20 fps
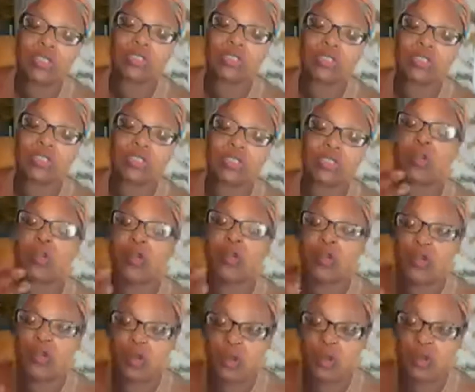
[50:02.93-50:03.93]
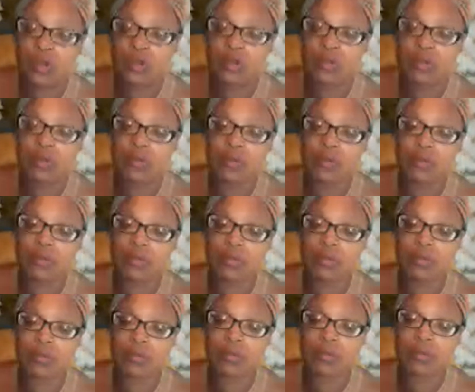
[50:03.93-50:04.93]
to learn
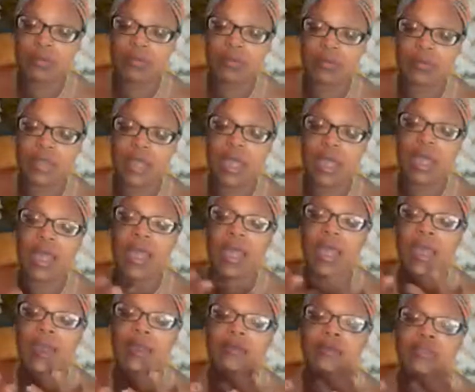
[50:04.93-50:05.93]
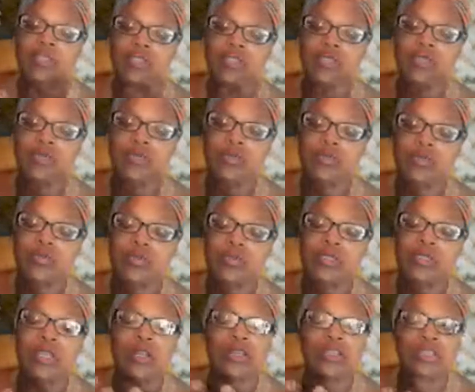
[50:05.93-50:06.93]
how to
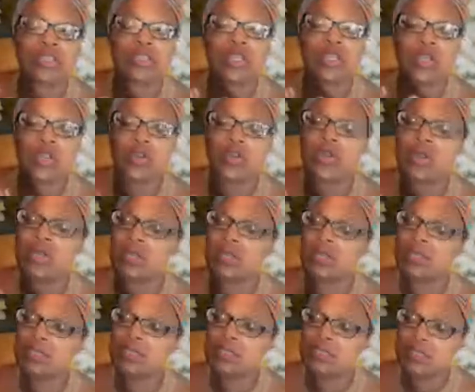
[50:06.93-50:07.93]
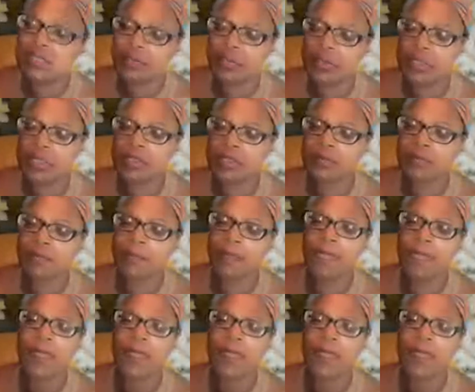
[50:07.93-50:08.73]
learn the discipline